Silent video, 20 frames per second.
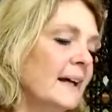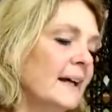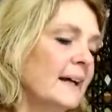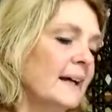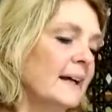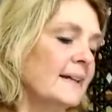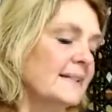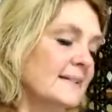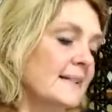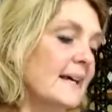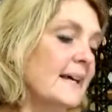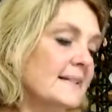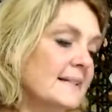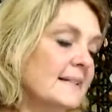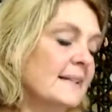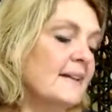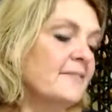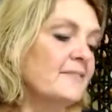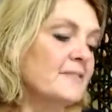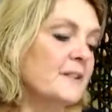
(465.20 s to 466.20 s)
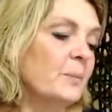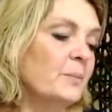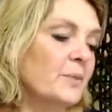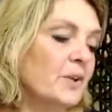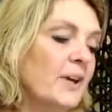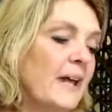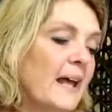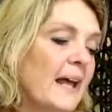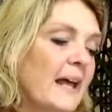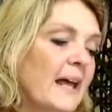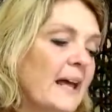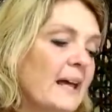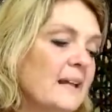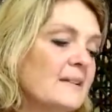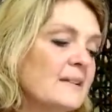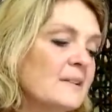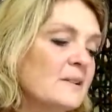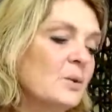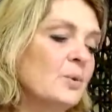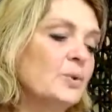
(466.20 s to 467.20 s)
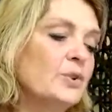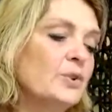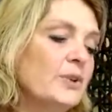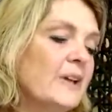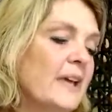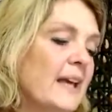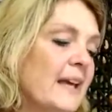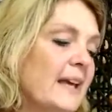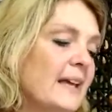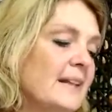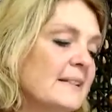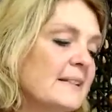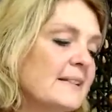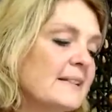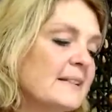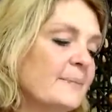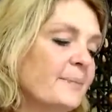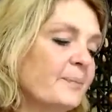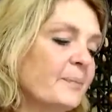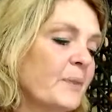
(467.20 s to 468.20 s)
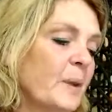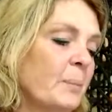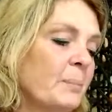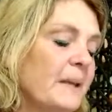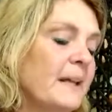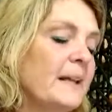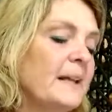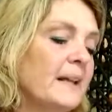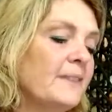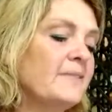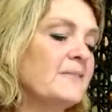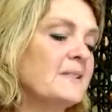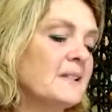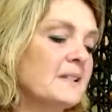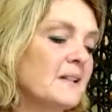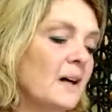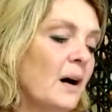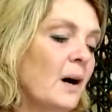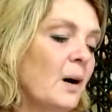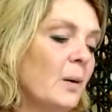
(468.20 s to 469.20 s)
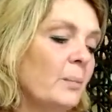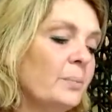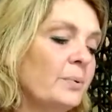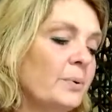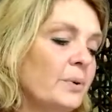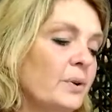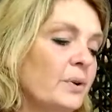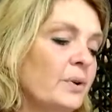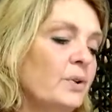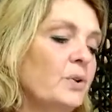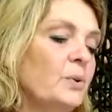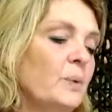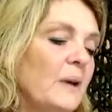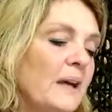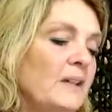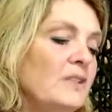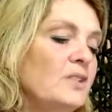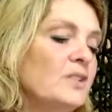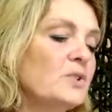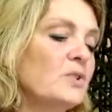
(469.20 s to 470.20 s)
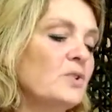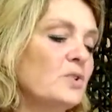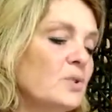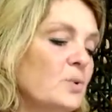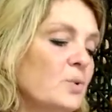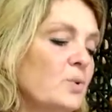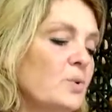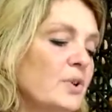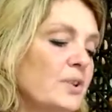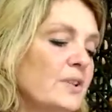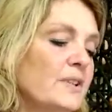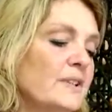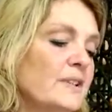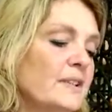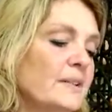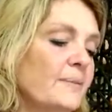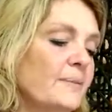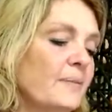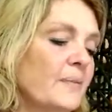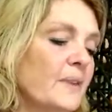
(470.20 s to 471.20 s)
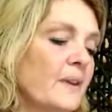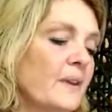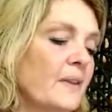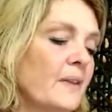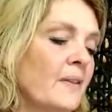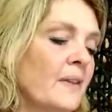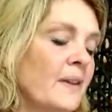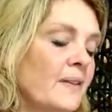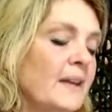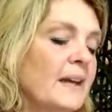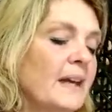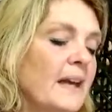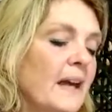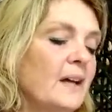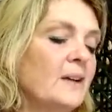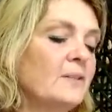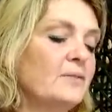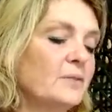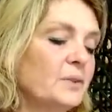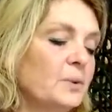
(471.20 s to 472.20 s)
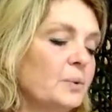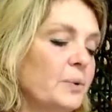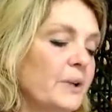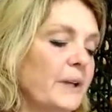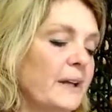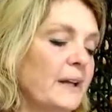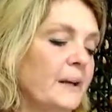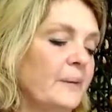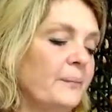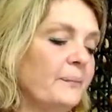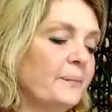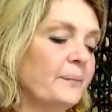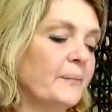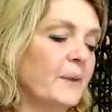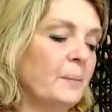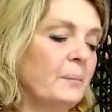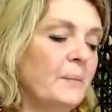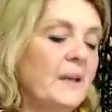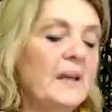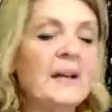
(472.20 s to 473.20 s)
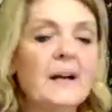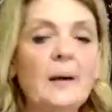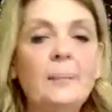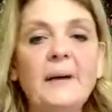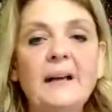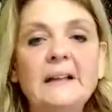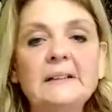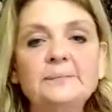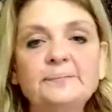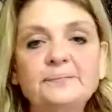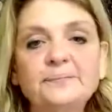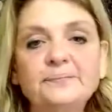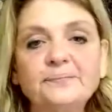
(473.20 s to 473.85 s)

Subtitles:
it says, "Lift up your heads, O you gates, be lifted up, you ancient doors, that the King of glory may come in."